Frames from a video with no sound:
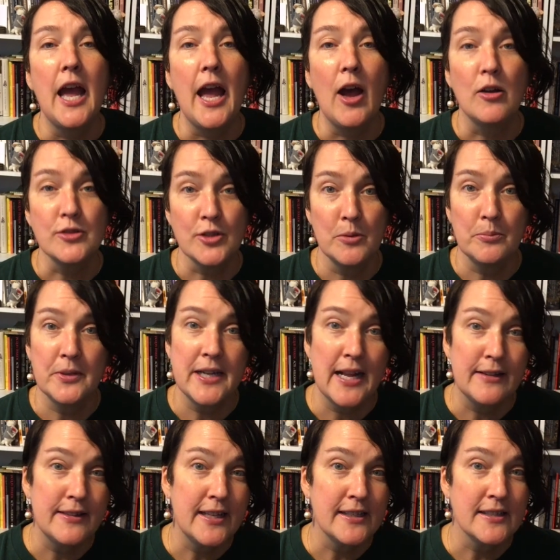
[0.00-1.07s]
Also print
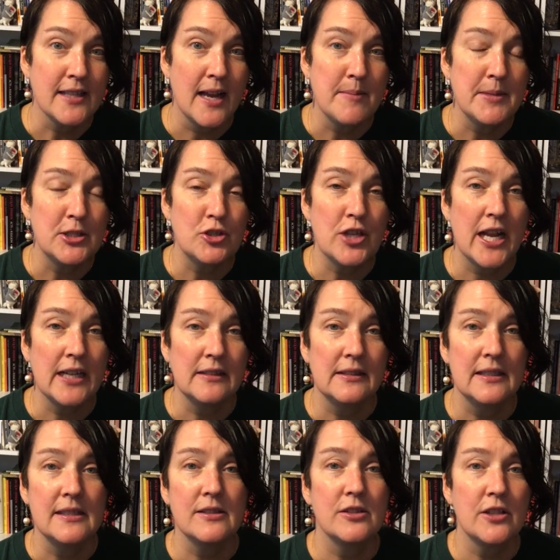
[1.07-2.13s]
out the assignment
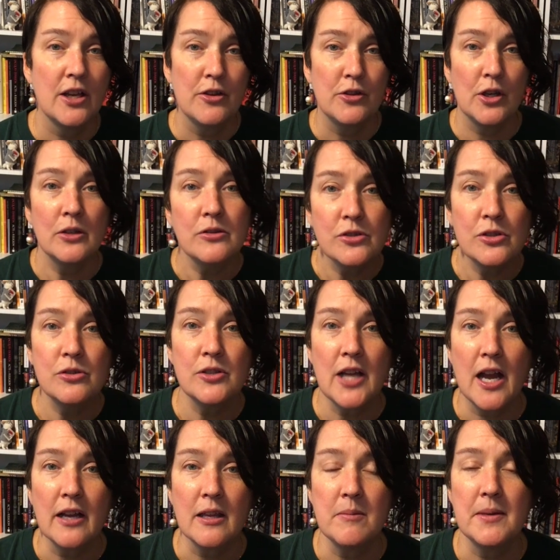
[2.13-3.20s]
checklist. Those two
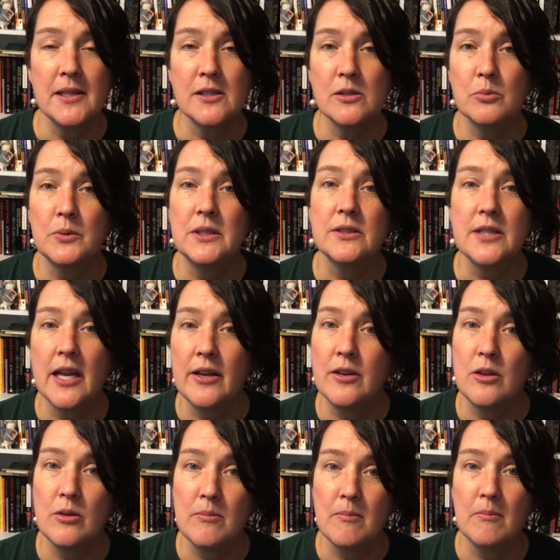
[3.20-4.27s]
documents will tell
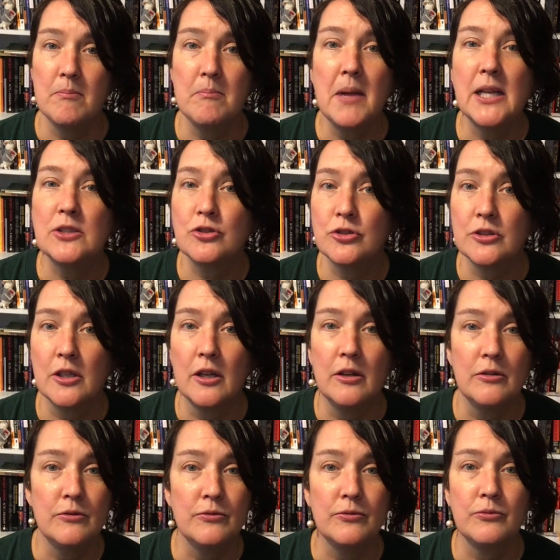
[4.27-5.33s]
you much
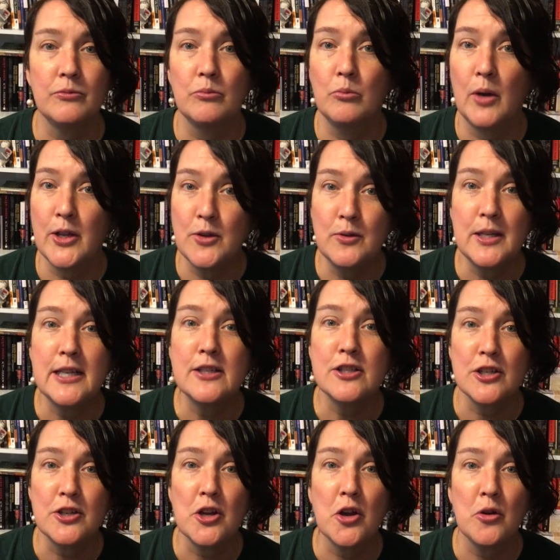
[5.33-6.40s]
of what you need
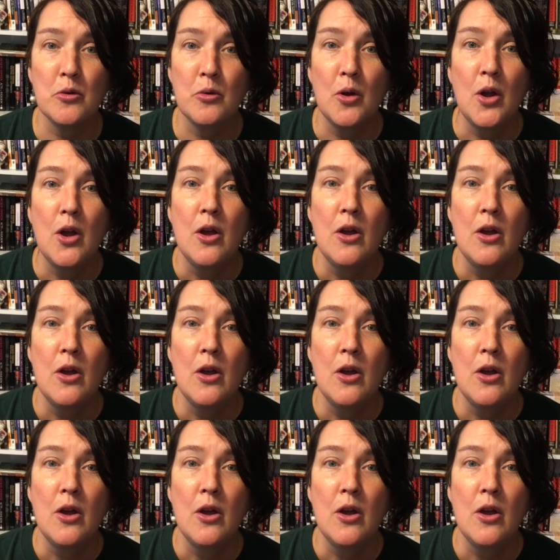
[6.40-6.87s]
to know